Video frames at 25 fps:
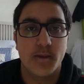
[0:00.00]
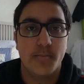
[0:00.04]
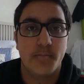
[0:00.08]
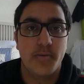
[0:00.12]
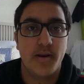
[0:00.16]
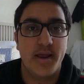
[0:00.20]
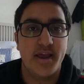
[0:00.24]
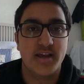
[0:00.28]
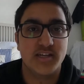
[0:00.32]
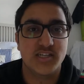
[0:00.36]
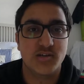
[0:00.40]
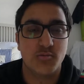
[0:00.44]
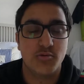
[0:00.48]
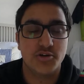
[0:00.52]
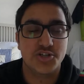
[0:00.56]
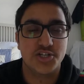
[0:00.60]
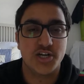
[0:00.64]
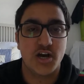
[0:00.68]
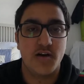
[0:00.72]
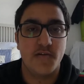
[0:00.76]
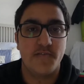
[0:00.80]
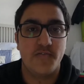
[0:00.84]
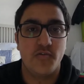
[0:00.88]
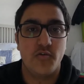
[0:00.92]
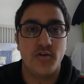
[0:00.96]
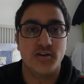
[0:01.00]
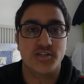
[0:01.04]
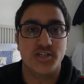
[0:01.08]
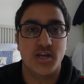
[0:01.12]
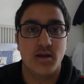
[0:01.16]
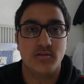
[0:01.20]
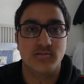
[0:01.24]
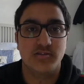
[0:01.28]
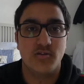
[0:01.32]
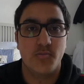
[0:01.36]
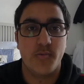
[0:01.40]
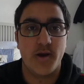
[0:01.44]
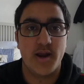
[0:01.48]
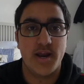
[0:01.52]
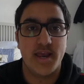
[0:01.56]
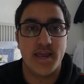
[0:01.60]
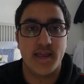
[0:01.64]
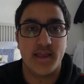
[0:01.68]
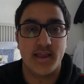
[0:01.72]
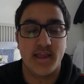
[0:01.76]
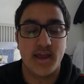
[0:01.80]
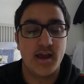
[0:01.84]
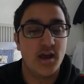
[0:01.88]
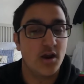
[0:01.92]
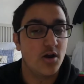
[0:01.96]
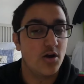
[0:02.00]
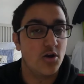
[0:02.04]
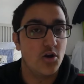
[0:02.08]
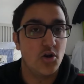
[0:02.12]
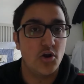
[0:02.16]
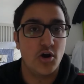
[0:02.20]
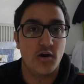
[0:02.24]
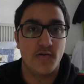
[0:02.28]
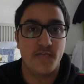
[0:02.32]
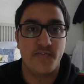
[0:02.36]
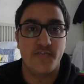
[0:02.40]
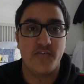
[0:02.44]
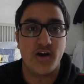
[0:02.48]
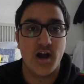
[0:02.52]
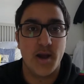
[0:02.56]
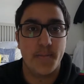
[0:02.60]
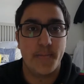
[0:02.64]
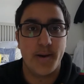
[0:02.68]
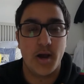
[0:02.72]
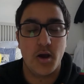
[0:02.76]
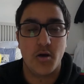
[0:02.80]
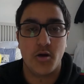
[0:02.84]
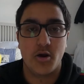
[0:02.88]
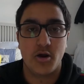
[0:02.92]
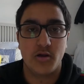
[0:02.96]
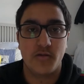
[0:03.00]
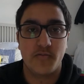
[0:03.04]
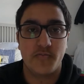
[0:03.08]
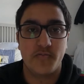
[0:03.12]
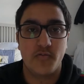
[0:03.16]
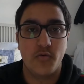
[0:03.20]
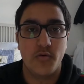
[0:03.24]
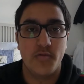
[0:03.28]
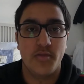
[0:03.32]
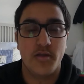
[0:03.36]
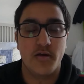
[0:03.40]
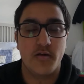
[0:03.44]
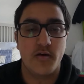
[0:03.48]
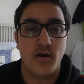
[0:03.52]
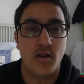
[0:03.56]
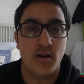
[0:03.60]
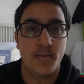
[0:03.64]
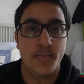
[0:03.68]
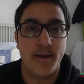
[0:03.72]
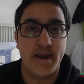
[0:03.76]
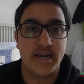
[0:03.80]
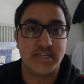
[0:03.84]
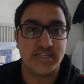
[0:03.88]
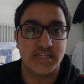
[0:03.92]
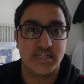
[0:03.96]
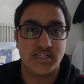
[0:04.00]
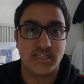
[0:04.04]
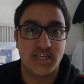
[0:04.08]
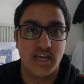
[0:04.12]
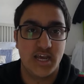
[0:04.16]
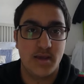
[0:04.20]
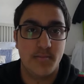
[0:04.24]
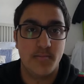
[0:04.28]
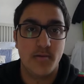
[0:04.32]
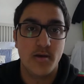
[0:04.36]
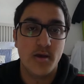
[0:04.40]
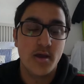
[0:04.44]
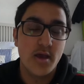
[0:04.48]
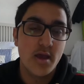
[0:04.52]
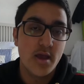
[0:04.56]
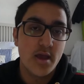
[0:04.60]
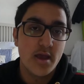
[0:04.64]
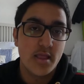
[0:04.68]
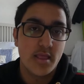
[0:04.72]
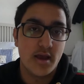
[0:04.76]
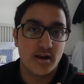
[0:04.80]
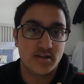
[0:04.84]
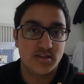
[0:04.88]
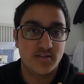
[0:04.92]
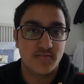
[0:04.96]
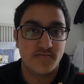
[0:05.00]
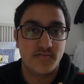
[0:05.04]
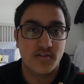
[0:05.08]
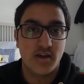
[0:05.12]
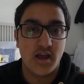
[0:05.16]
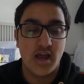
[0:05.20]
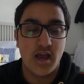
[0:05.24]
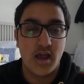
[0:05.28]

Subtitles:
Players to watch out for in terms of Welling, they've got a lot of firepower going forward. They've got an amazing team. That's of